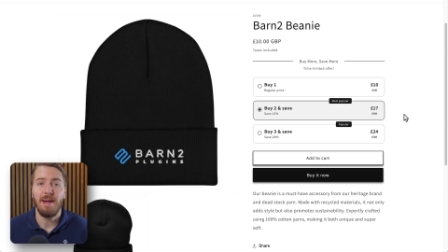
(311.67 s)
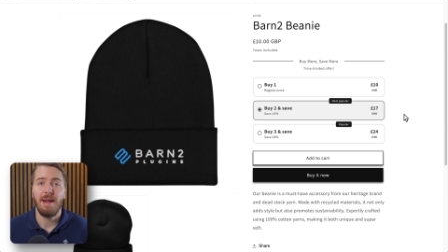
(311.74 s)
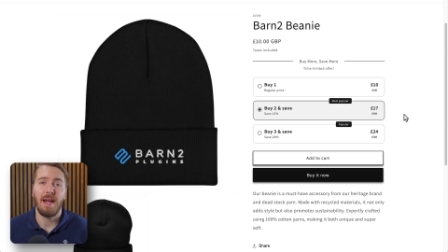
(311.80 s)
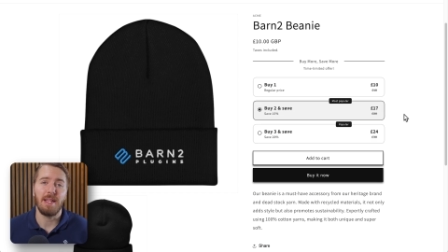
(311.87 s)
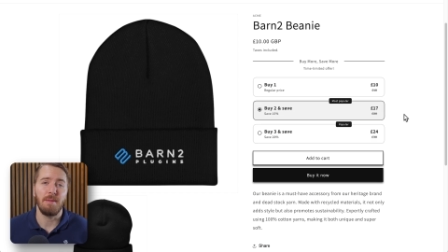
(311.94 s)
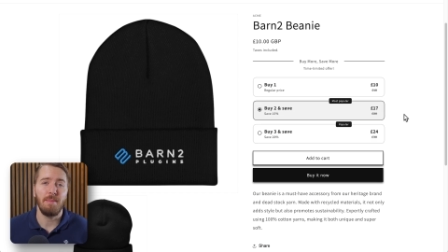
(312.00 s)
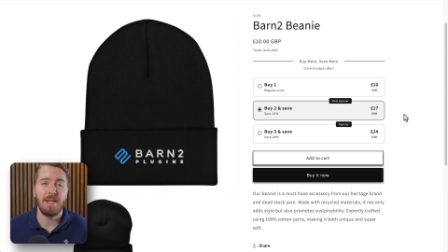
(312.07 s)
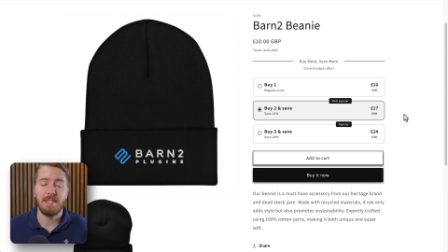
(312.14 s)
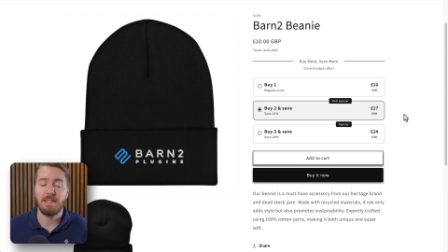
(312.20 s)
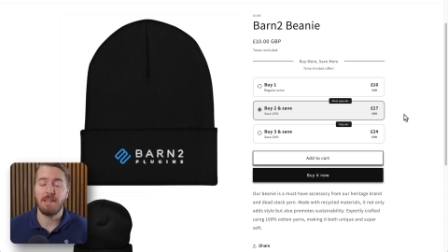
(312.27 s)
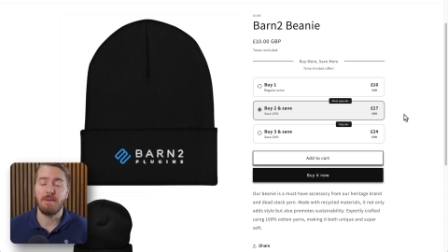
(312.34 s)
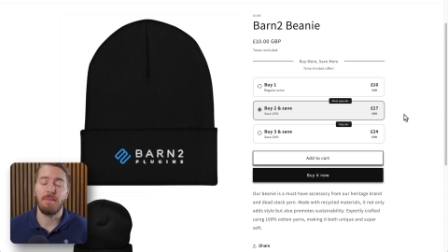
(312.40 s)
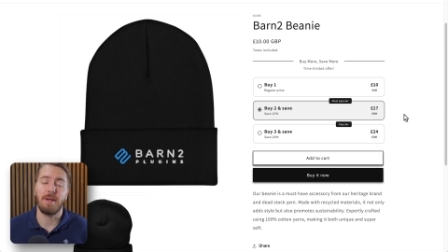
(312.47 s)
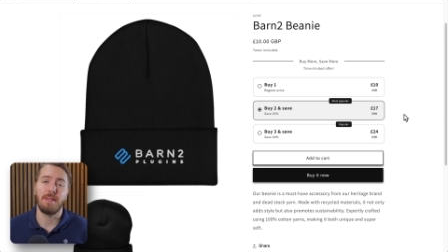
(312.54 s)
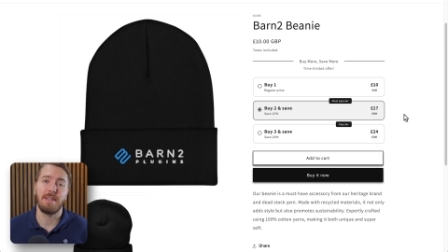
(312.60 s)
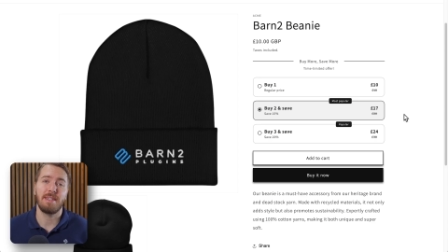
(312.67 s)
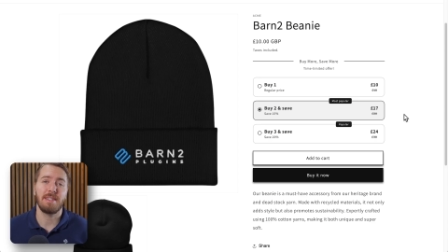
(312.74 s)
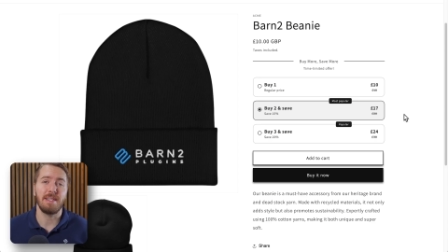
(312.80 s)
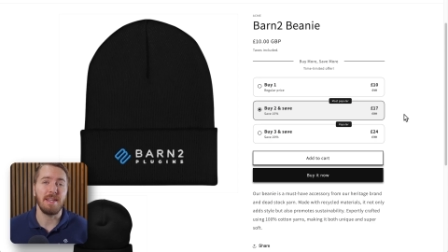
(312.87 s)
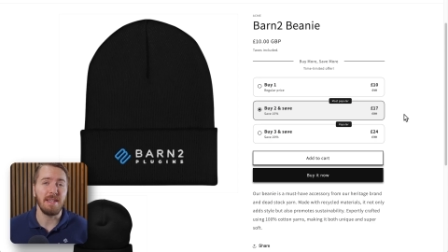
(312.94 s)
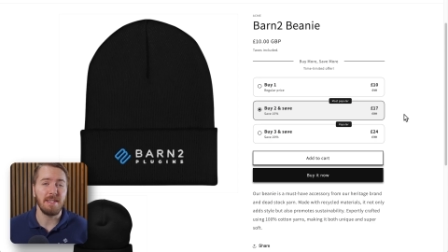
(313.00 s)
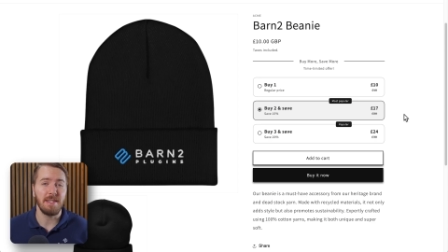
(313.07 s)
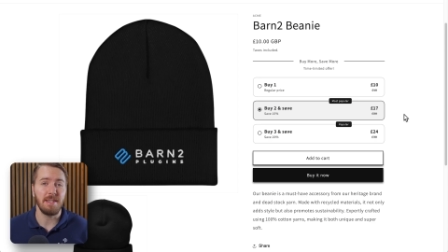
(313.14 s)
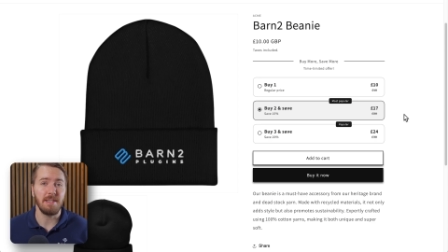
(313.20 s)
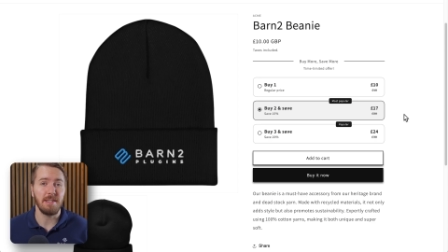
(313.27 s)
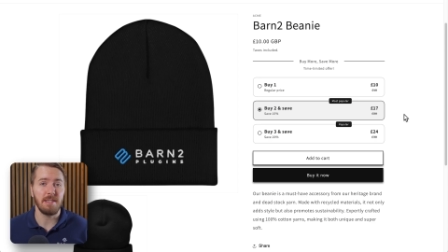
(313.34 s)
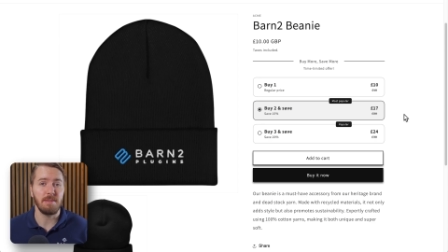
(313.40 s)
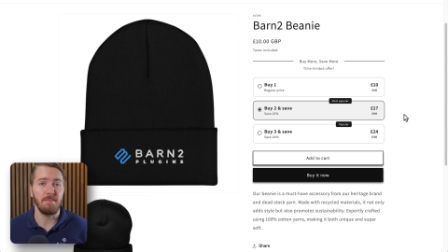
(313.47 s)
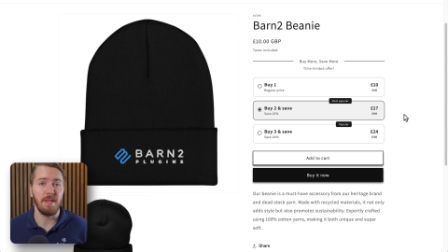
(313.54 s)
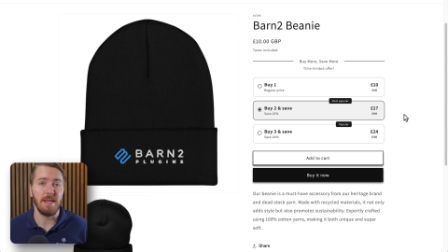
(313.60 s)
And the best thing about this is it
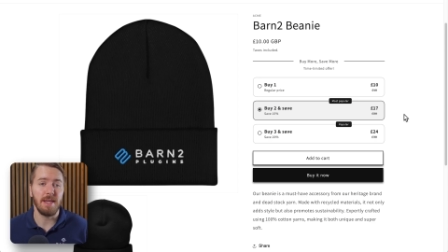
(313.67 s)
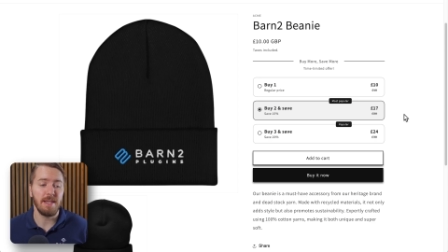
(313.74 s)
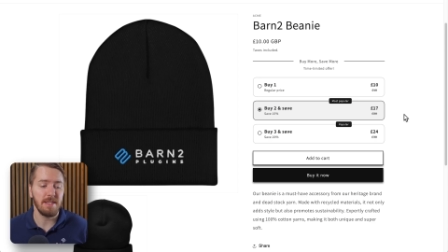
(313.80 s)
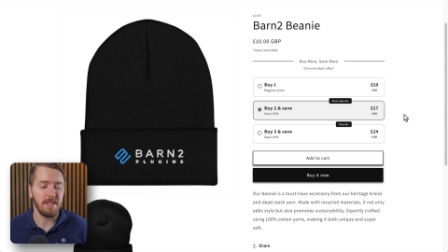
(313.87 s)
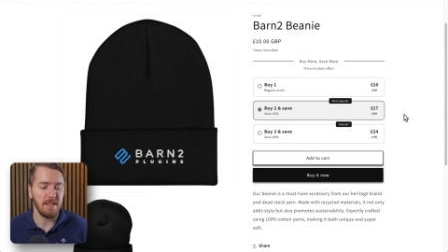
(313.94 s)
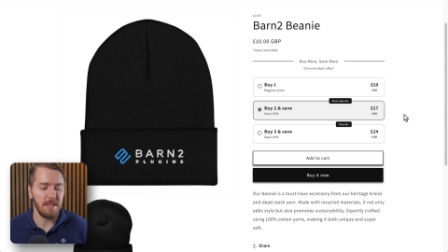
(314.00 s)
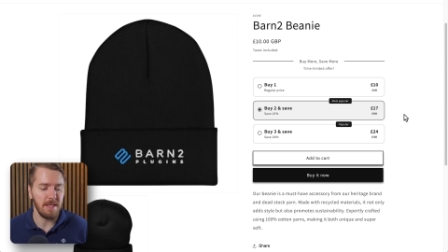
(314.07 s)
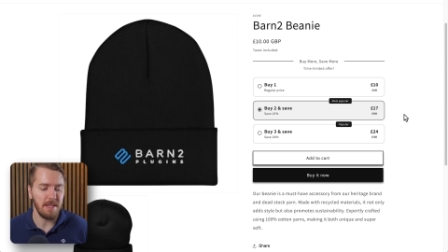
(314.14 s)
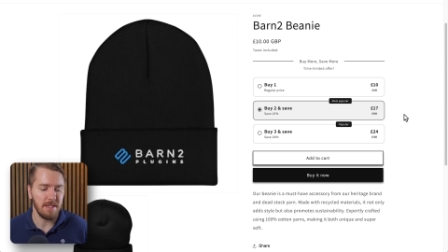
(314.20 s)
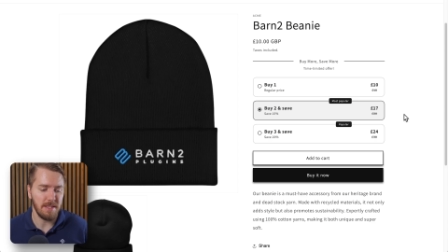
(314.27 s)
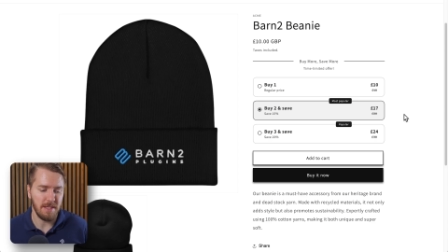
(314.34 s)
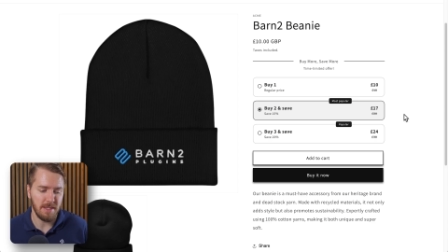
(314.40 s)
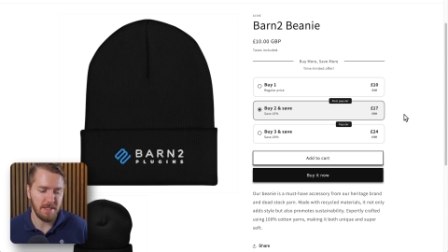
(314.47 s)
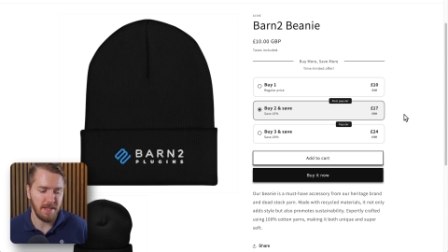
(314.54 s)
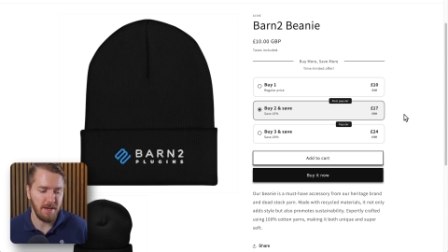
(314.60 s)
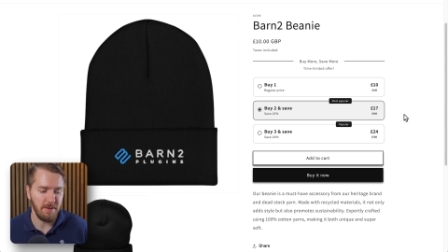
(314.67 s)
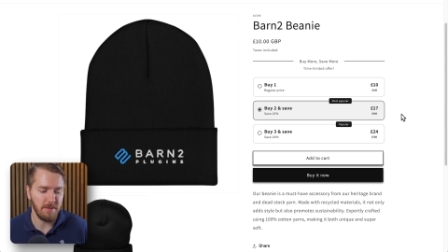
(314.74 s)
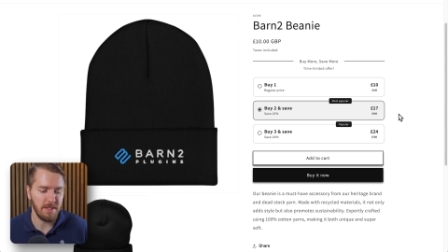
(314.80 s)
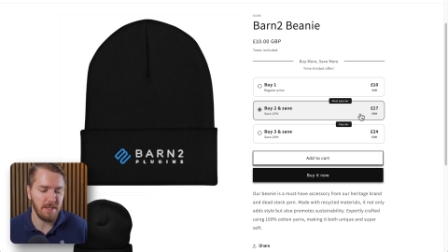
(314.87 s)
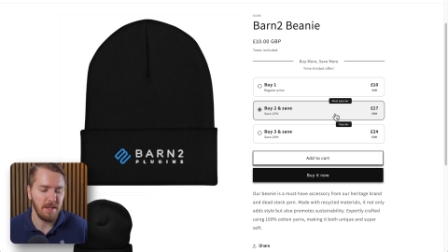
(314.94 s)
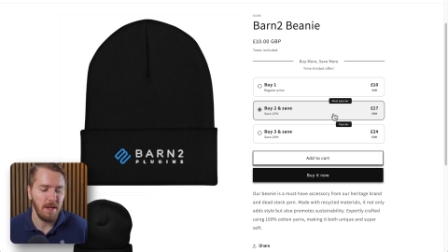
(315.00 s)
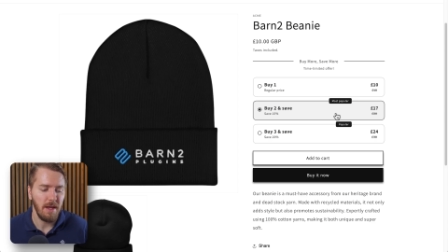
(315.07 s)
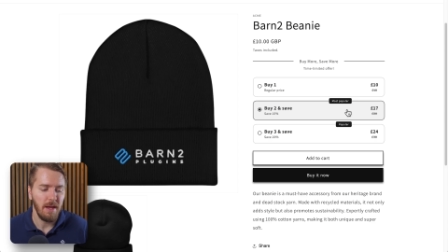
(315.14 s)
displays these discounts